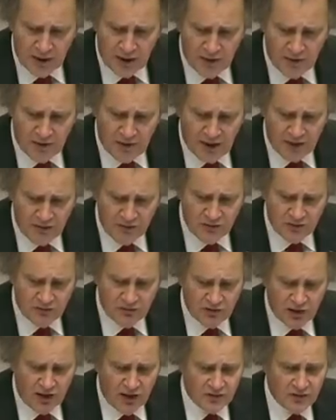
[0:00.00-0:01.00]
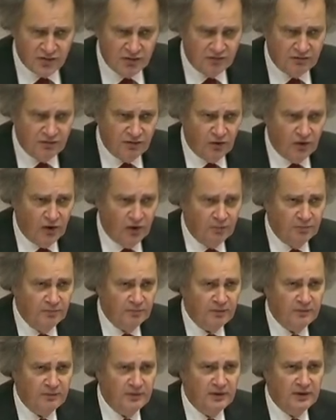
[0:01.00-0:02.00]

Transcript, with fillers: And that's the charter for